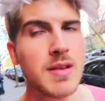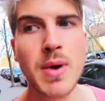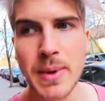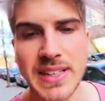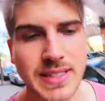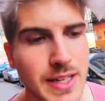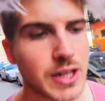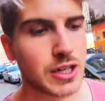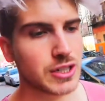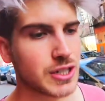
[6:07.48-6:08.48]
Mermaid
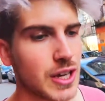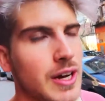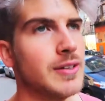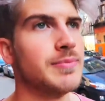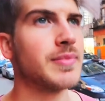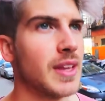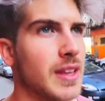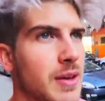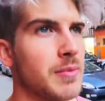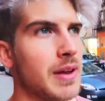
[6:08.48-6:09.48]
sneakers, so
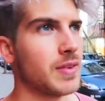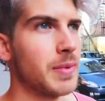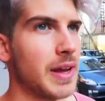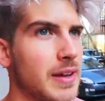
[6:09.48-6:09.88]
they're meant for, me.